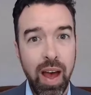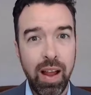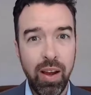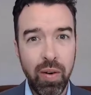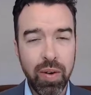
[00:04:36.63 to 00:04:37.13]

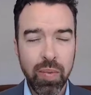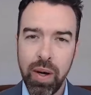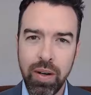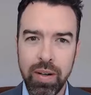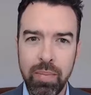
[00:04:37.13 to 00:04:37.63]
Hello and
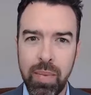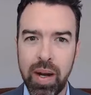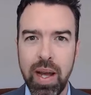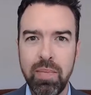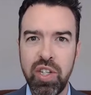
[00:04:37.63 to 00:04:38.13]
welcome. My
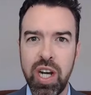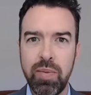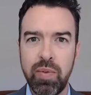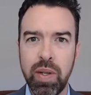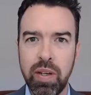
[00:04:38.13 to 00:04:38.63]
name's
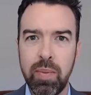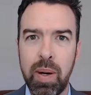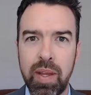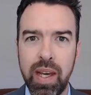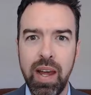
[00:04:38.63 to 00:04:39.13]
James Whitcomb.
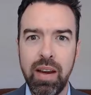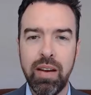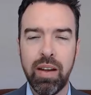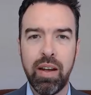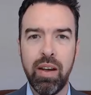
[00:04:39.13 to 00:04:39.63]
I'm the
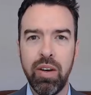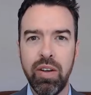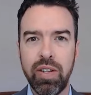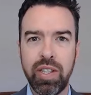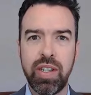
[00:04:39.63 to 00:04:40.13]
candidate
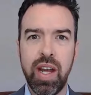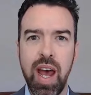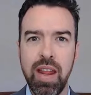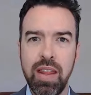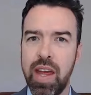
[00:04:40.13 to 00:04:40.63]
coach.
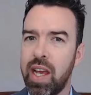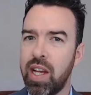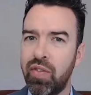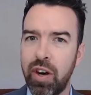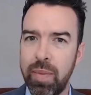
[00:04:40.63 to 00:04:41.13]
And thanks
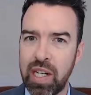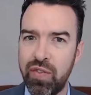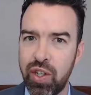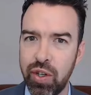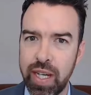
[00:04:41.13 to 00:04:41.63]
very much for
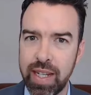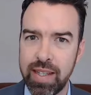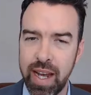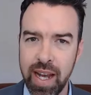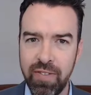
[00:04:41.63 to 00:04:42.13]
joining us
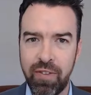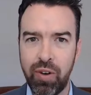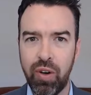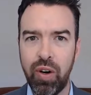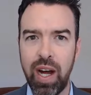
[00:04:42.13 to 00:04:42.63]
today
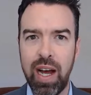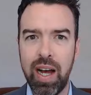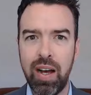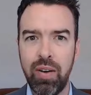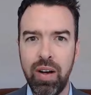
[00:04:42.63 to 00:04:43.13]
for
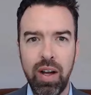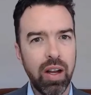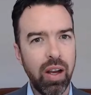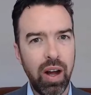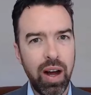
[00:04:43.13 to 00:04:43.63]
our
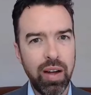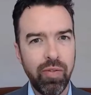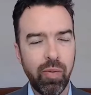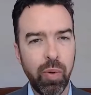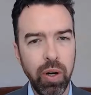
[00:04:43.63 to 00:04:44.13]

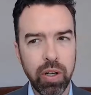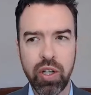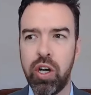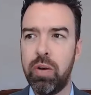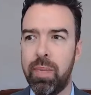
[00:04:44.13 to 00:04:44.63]
live
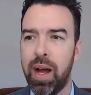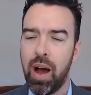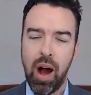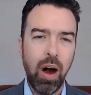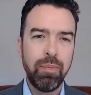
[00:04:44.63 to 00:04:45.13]
workshop,
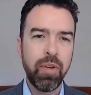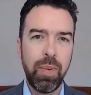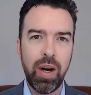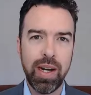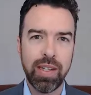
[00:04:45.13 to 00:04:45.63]

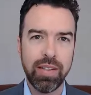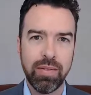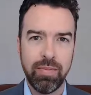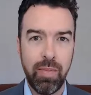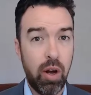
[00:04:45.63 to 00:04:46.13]
Optimise.
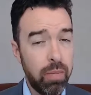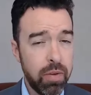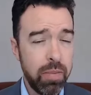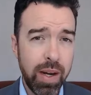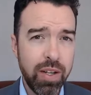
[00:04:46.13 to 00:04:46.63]

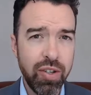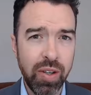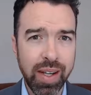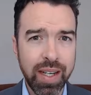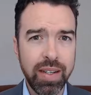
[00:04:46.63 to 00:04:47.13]
Optimise your
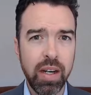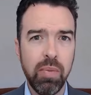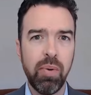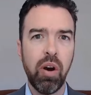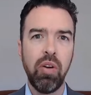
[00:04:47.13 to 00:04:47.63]

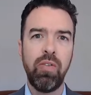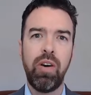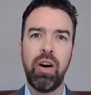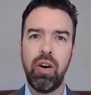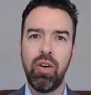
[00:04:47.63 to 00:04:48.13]
LinkedIn
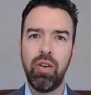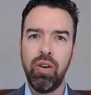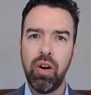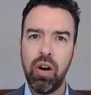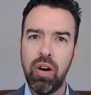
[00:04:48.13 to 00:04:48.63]
profile
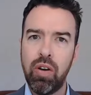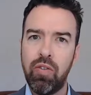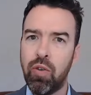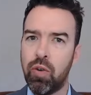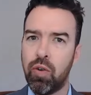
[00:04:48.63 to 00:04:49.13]

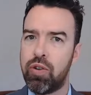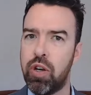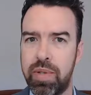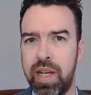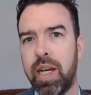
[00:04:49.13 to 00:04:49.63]
for job
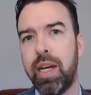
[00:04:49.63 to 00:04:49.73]
seeking.